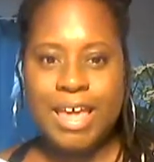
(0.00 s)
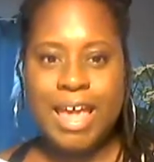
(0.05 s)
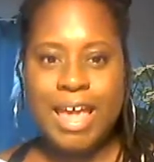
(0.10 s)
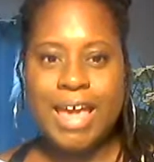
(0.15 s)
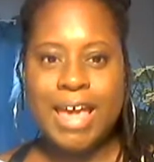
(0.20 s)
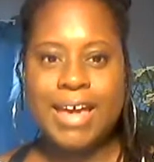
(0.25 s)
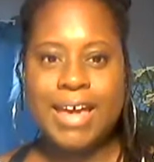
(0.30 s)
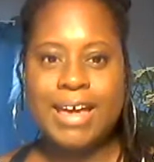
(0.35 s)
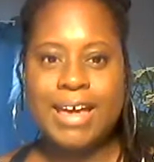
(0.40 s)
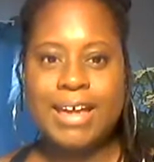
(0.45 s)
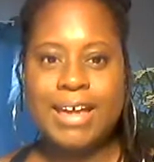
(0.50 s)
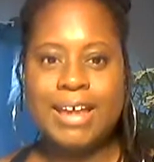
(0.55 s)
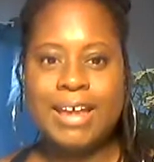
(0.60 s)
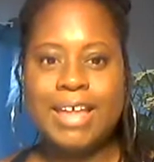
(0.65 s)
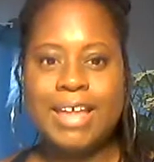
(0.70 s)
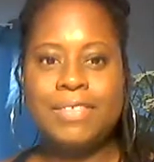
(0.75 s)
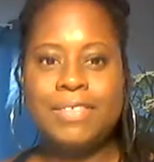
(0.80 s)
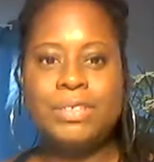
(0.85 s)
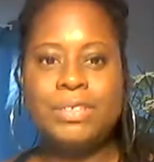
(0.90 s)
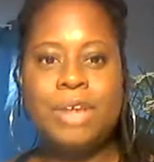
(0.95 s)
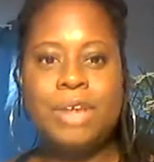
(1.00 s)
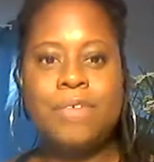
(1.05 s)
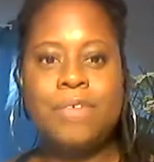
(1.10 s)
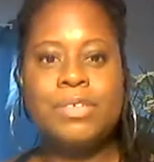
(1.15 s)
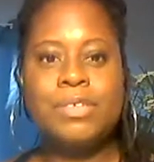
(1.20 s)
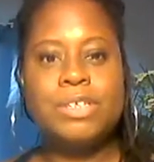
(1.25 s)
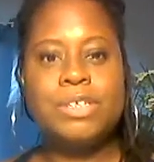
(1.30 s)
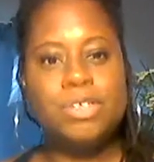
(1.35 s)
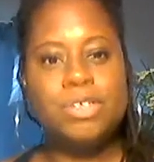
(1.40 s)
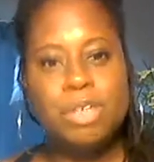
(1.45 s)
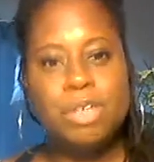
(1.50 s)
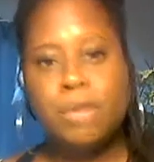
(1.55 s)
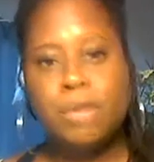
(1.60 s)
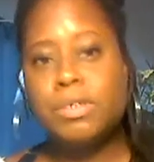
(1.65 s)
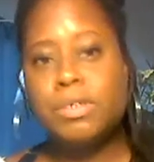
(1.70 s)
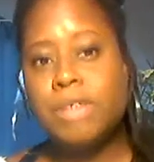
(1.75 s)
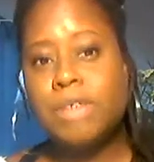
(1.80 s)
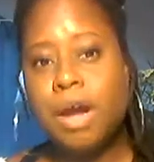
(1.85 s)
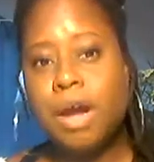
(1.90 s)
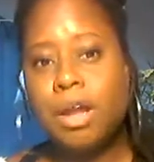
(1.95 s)
And in this conversation, I
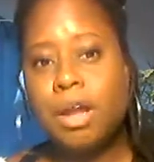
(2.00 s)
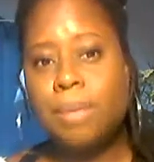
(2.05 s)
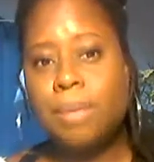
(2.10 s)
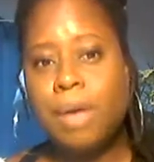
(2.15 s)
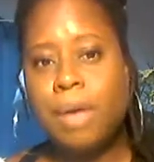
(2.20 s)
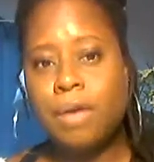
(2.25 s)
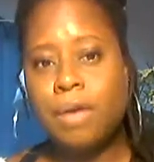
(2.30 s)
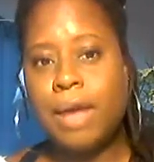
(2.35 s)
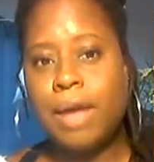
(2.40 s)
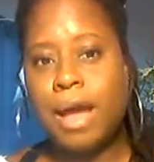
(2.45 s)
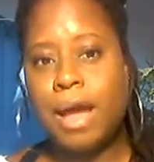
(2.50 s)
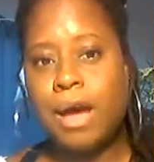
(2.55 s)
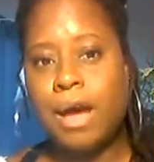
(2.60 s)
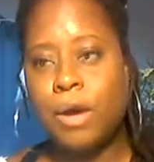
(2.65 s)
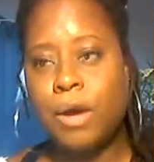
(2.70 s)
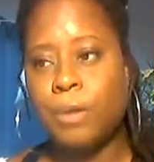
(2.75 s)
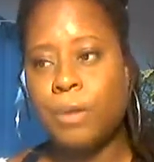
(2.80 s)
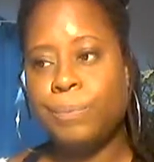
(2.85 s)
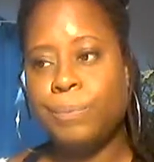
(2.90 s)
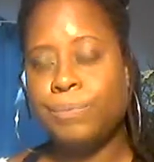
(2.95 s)
was talking about how